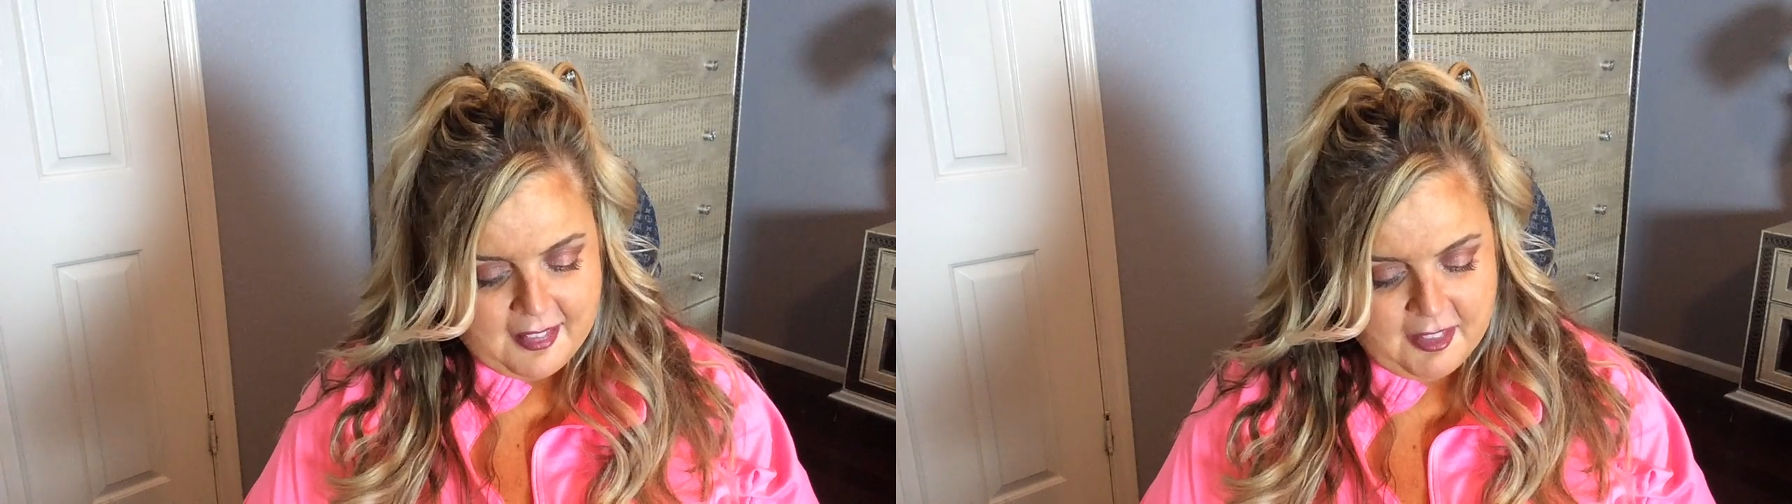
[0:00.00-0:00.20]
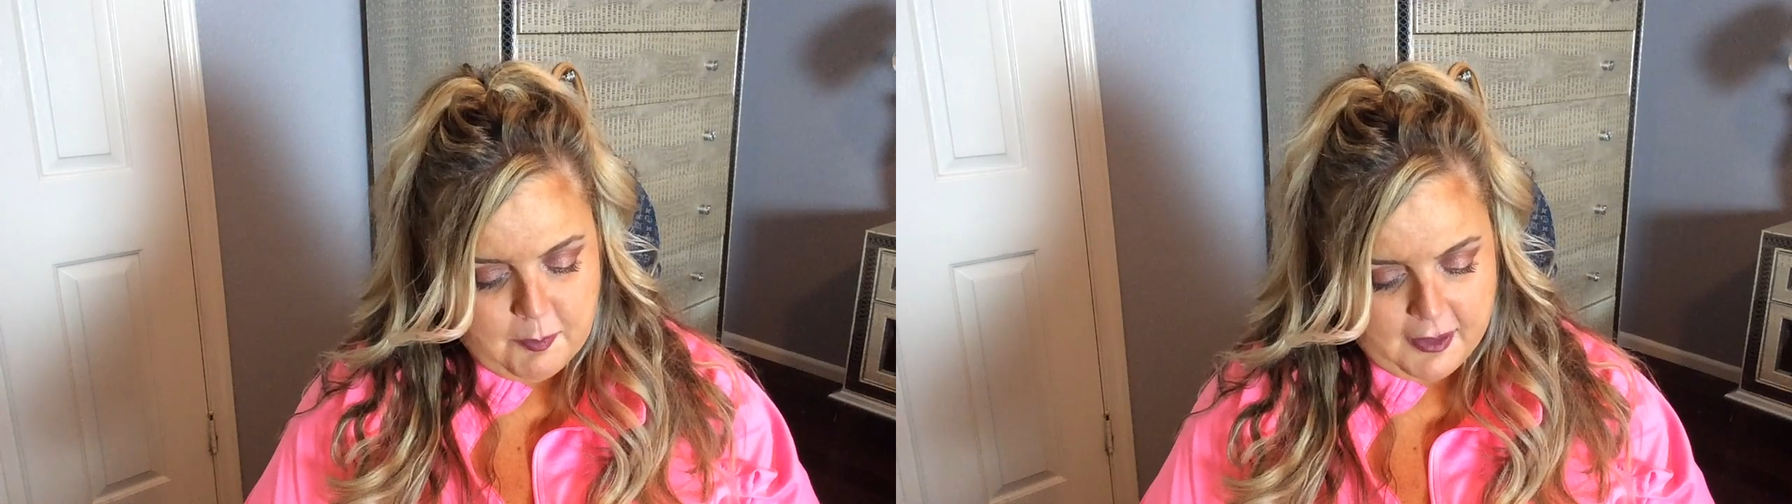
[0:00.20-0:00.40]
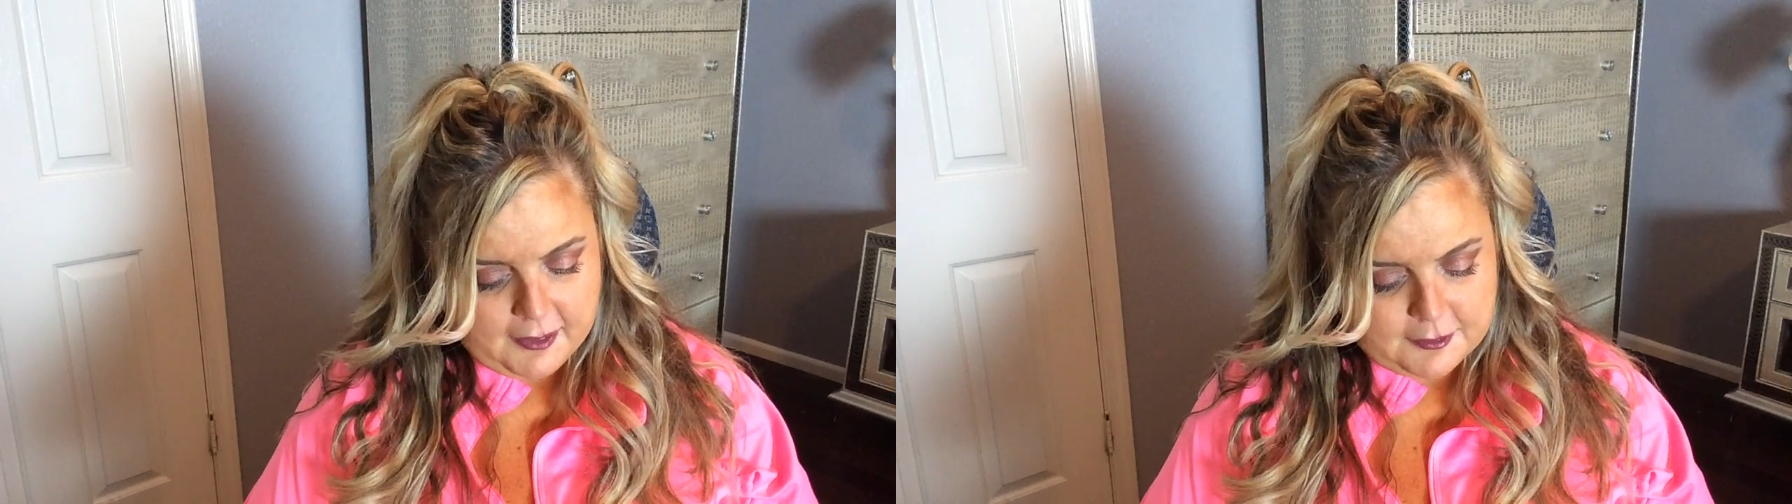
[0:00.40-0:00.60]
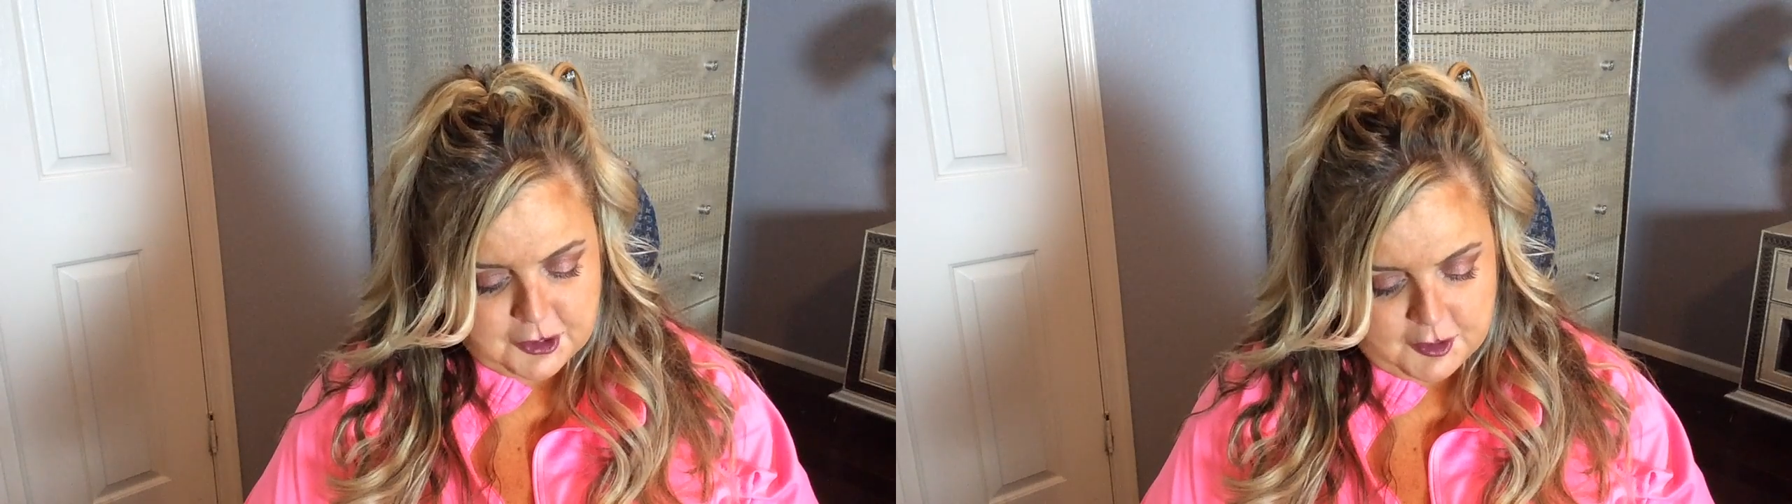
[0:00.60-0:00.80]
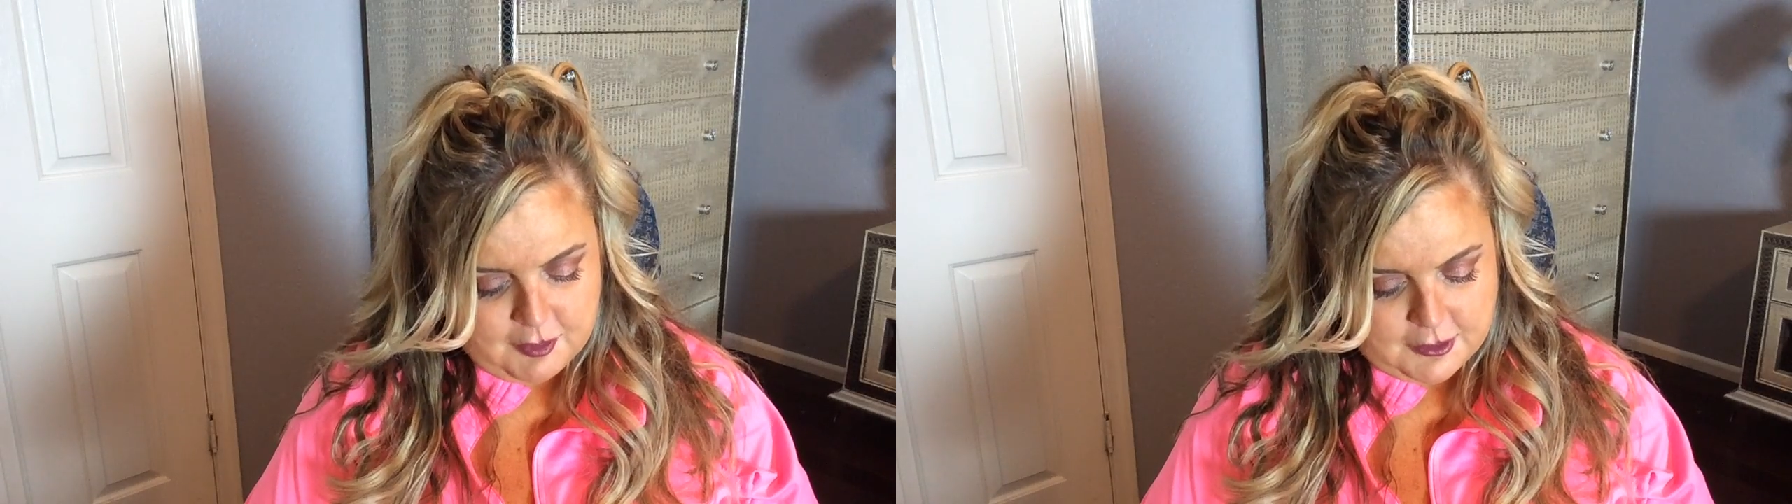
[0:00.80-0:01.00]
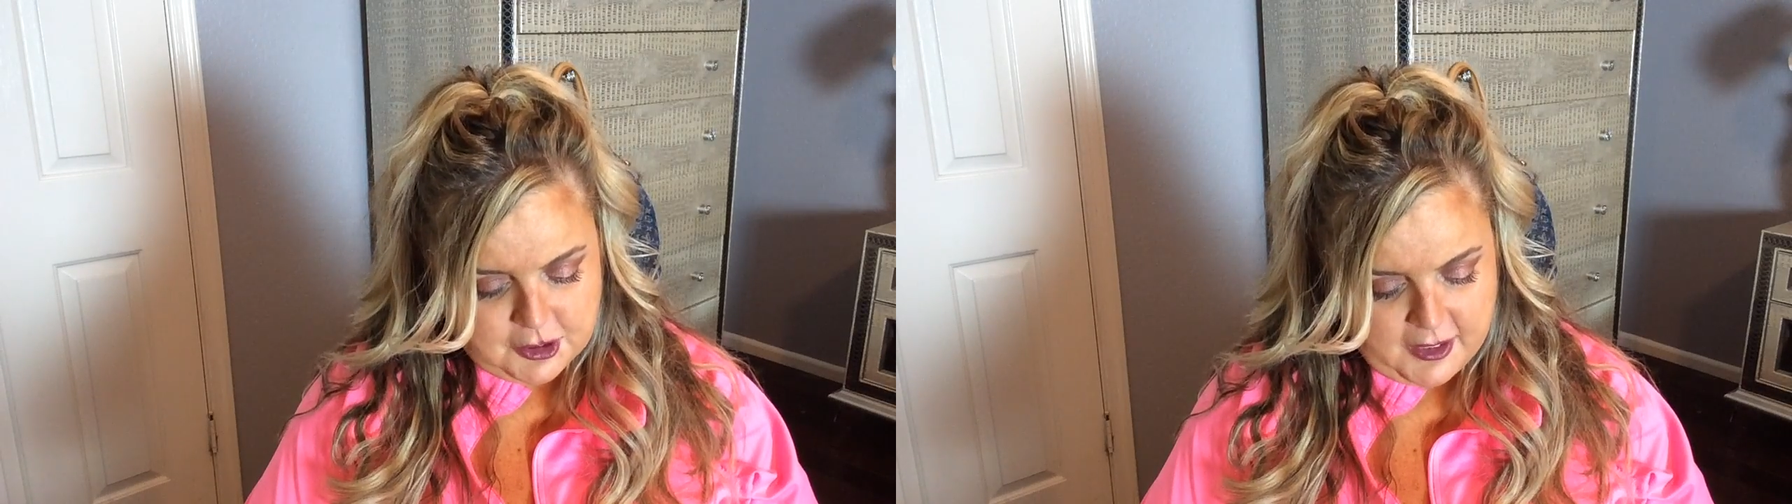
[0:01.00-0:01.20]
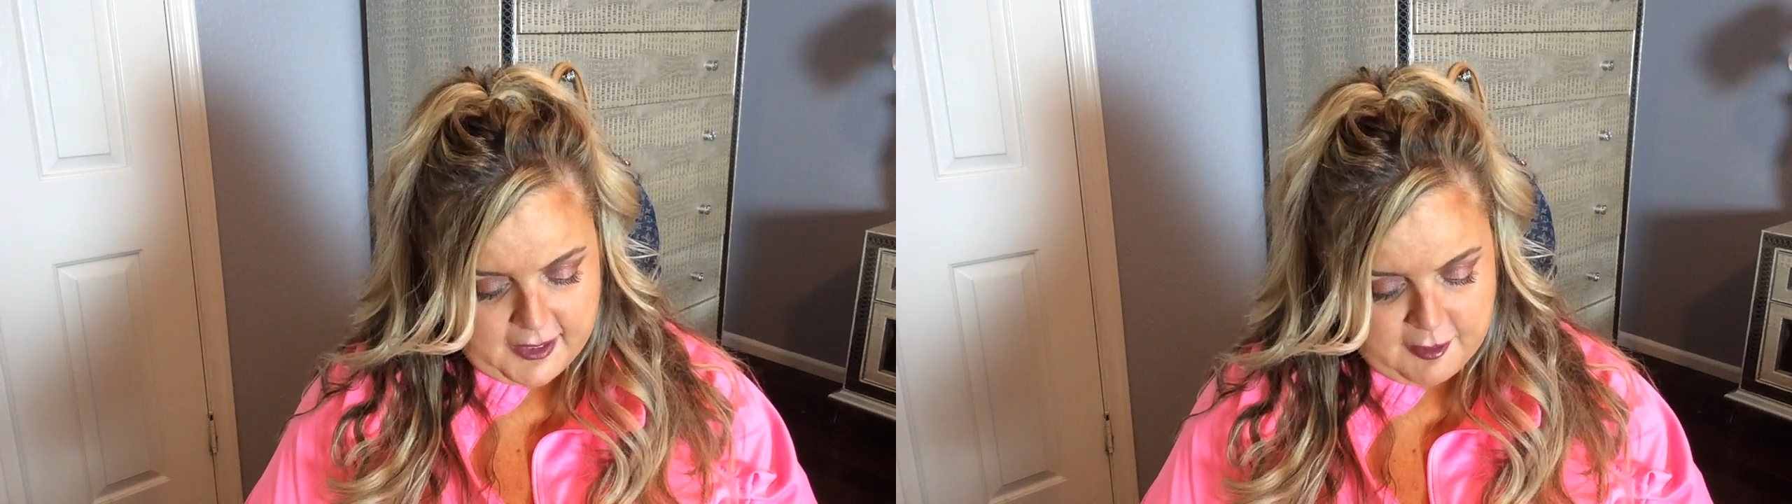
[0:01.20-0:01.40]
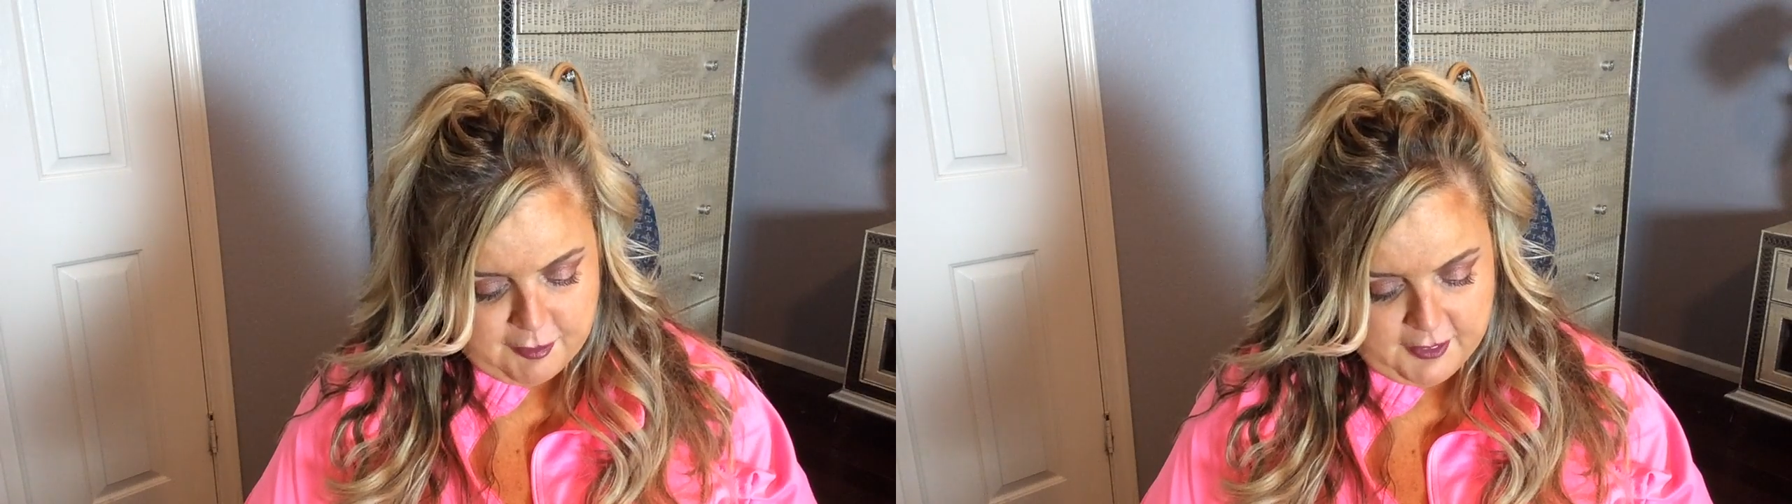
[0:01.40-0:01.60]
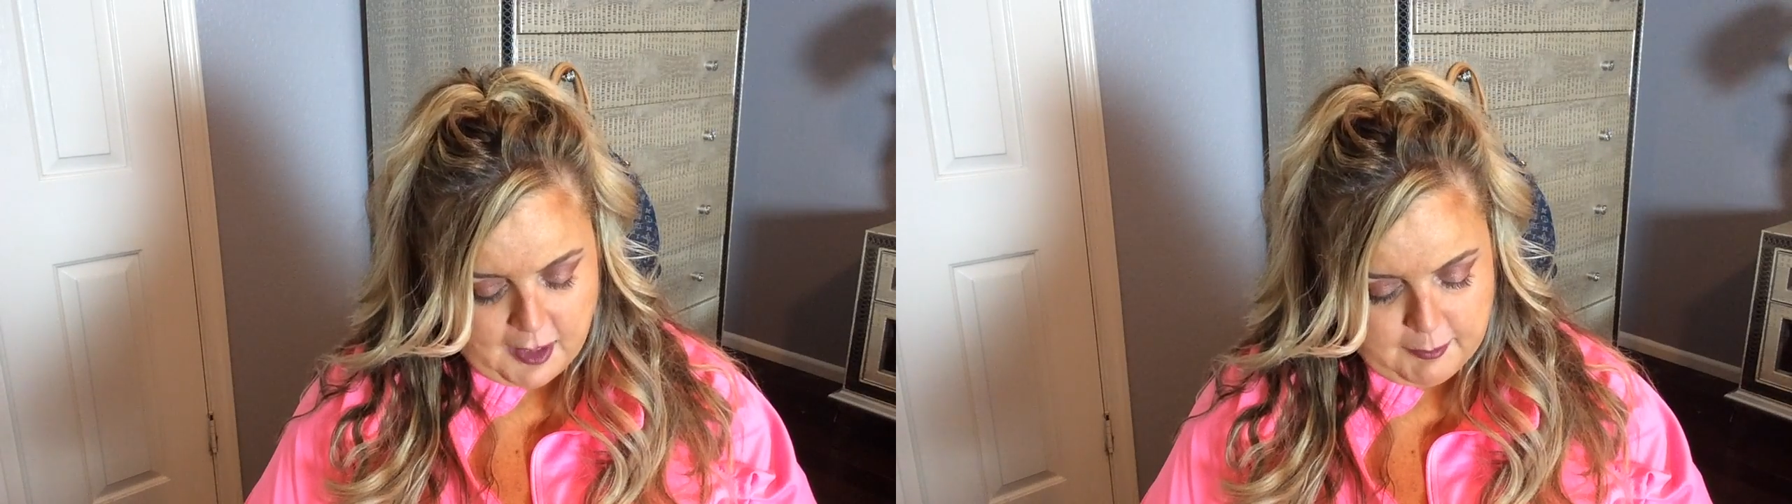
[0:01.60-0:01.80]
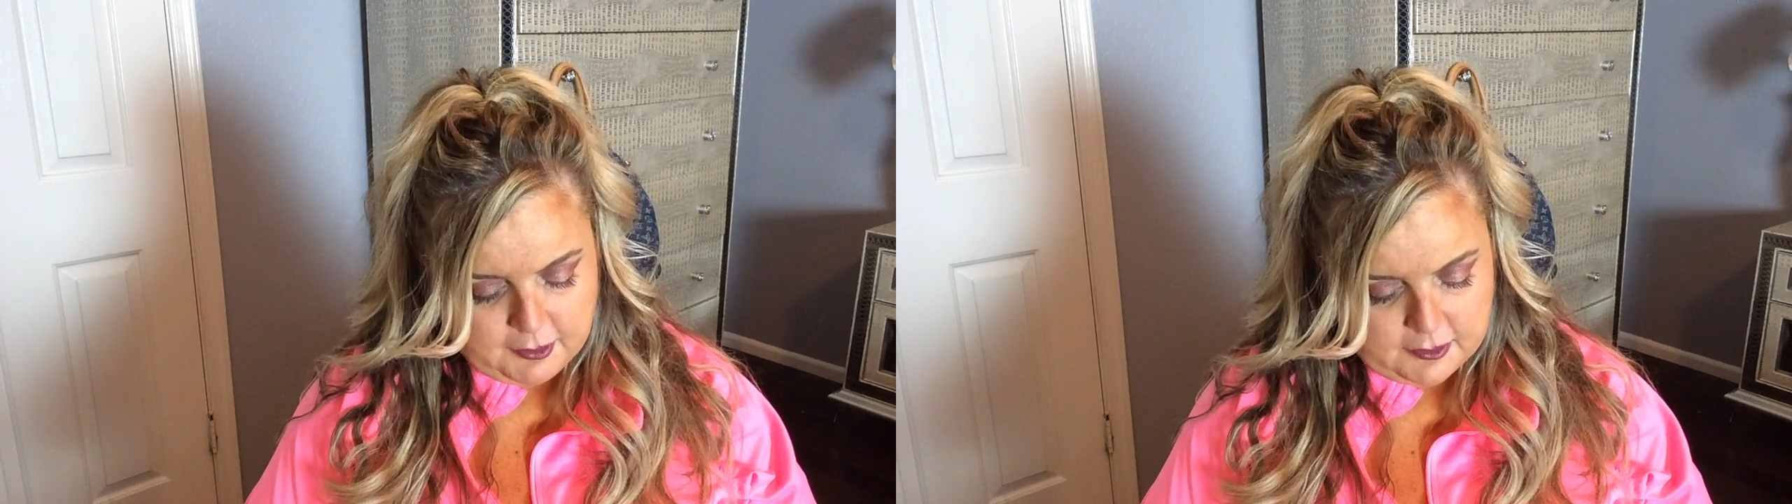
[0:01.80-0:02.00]
Then we got a Givenchy
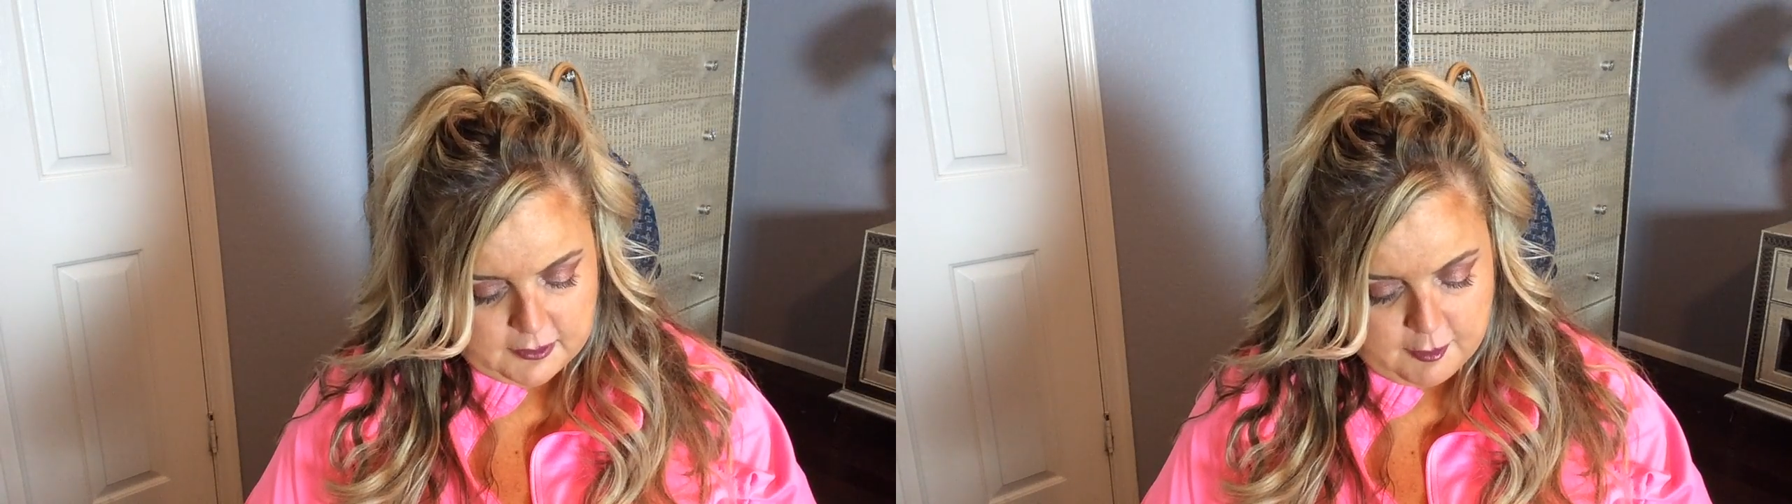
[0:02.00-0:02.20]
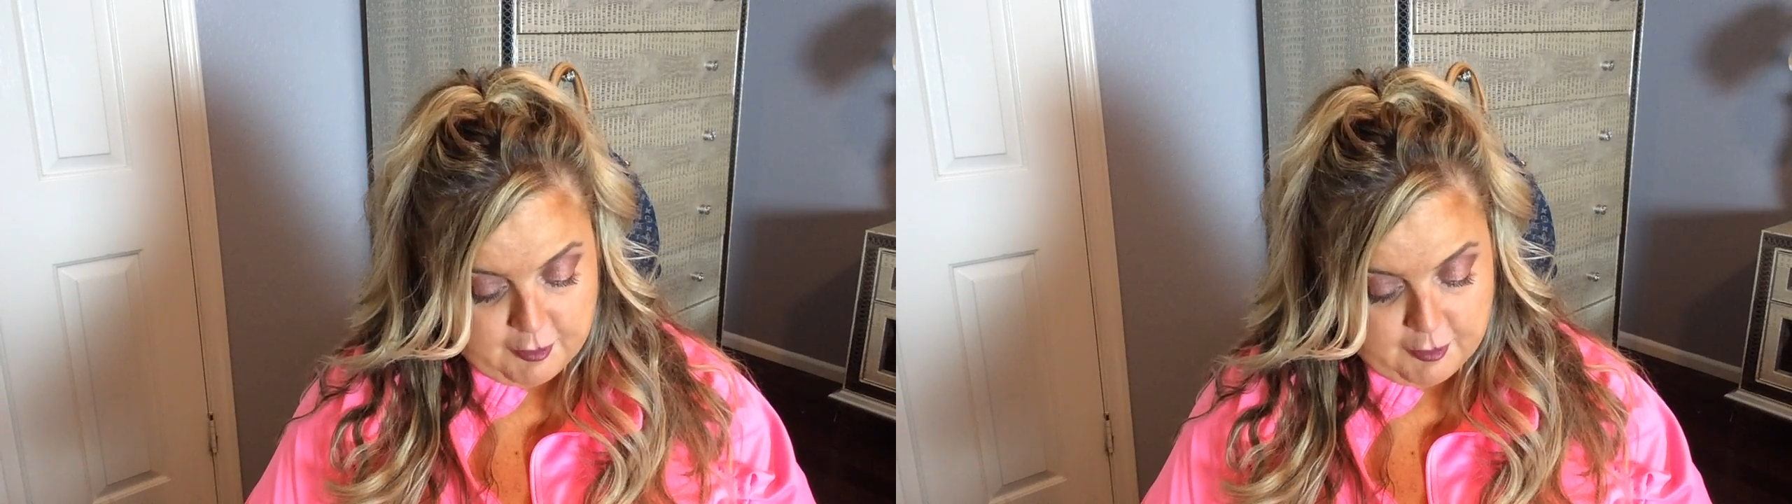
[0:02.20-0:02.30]
Phenomenon,